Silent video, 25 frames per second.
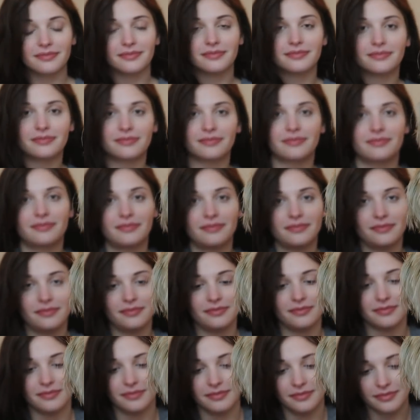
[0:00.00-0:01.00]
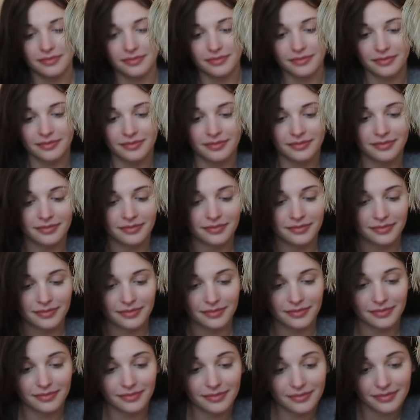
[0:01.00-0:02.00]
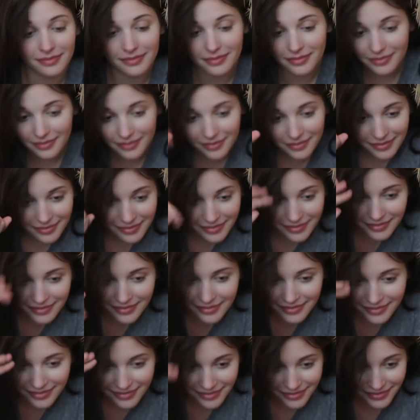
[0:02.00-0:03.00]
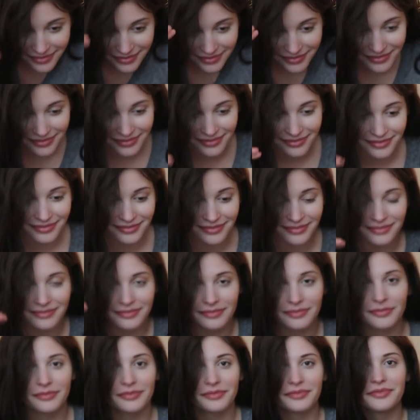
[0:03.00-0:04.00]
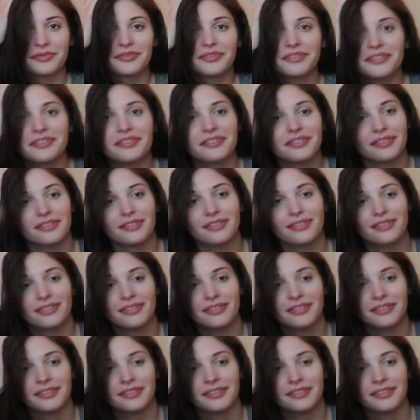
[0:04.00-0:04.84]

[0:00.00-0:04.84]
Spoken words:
The person shown says nothing.